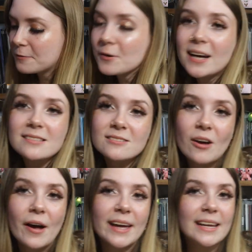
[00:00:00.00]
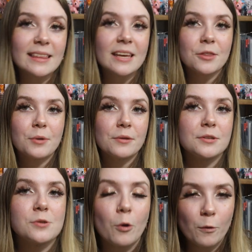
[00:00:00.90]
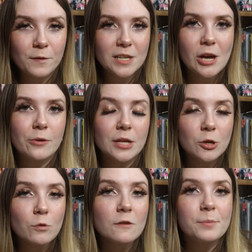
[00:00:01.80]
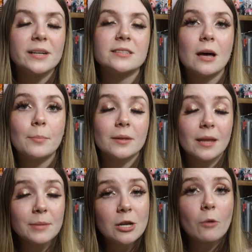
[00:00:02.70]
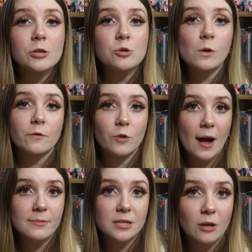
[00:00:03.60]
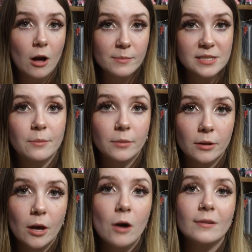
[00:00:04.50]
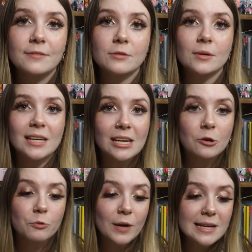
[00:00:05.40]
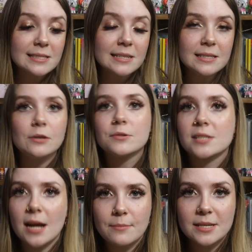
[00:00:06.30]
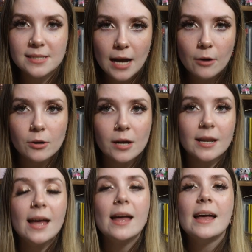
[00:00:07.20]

If you guys saw anything throughout this whole video that you would have picked up, let me know what you would have grabbed in the comments down below if there were any crazy deals that I missed out on.